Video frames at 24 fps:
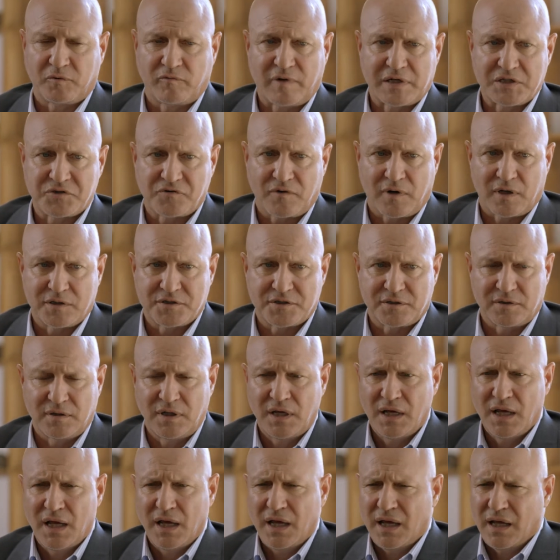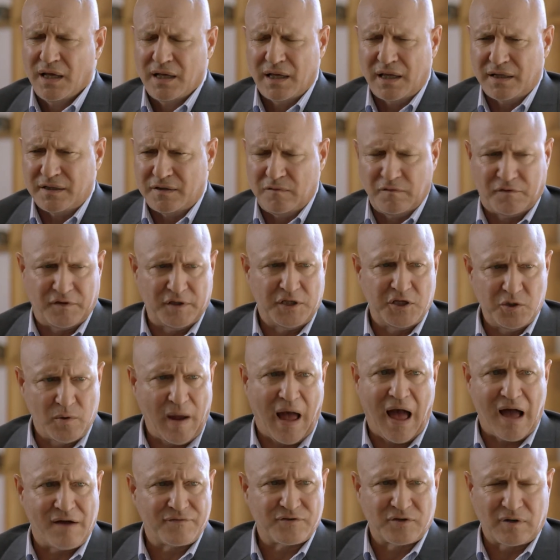restaurants, and, and you think you
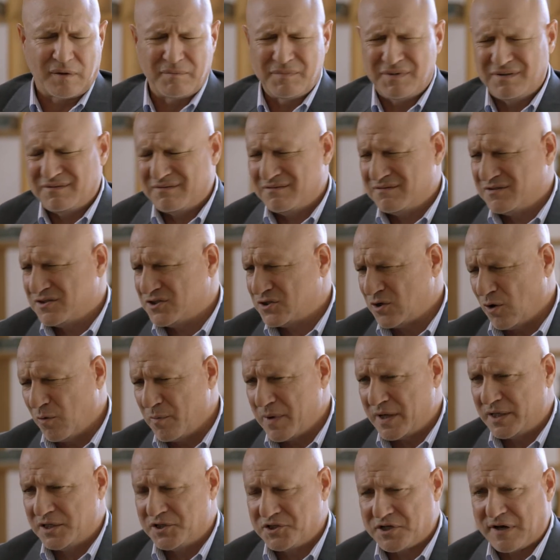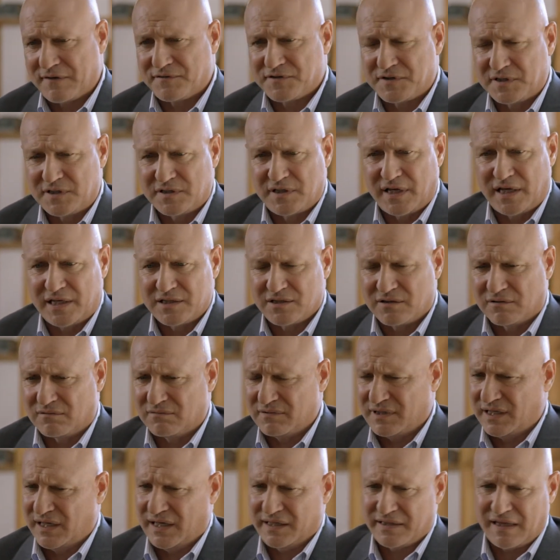have to. I mean, so many chefs these days are,
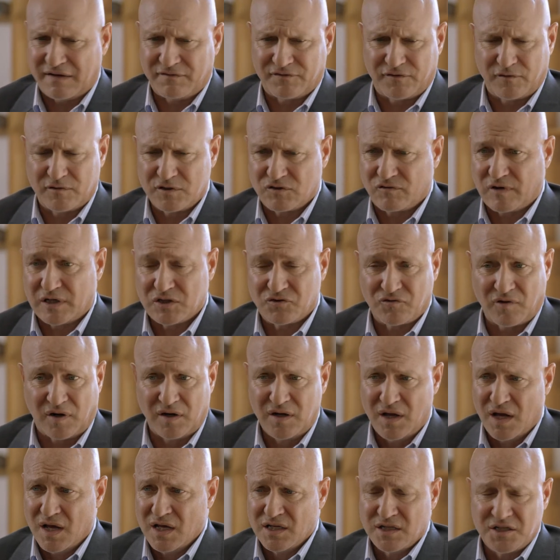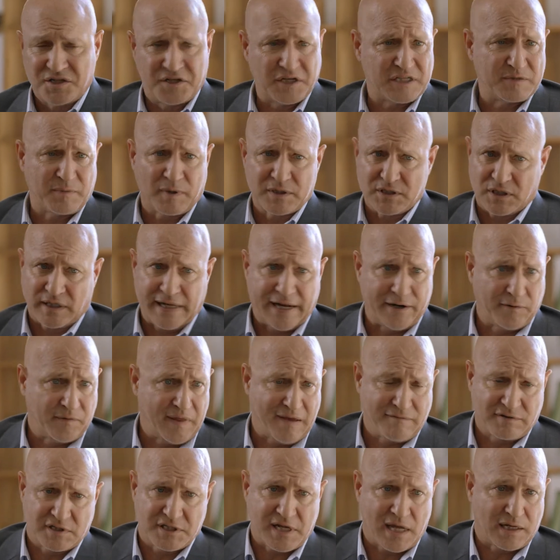they get that first restaurant, six months later, they
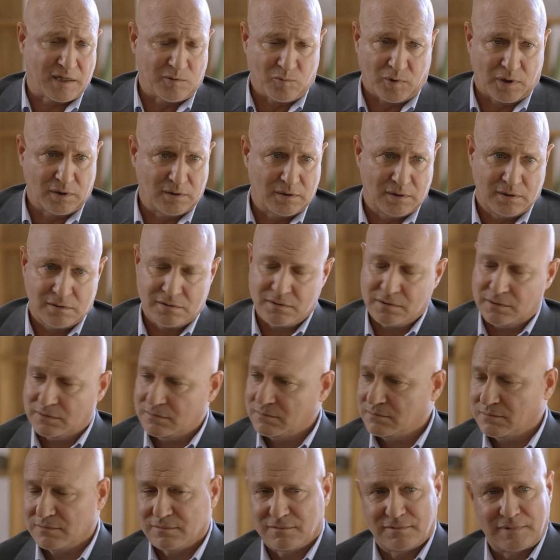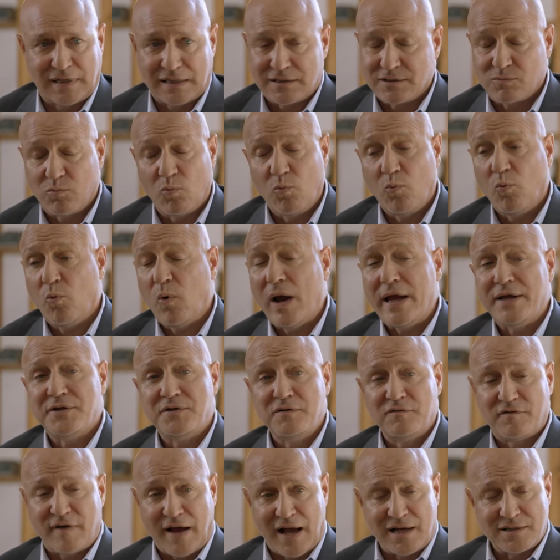have a second one. that's way
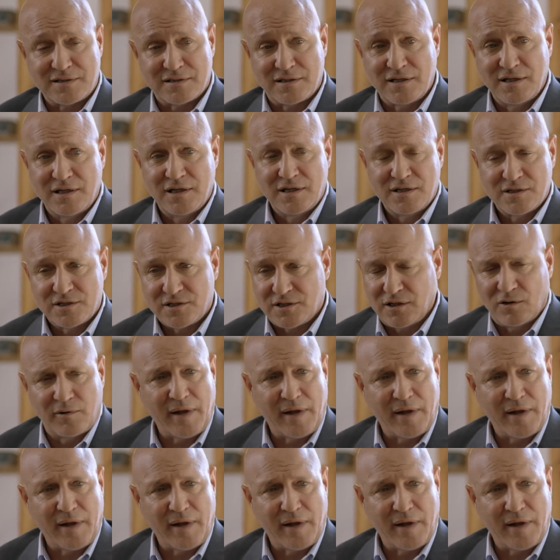too fast. Slow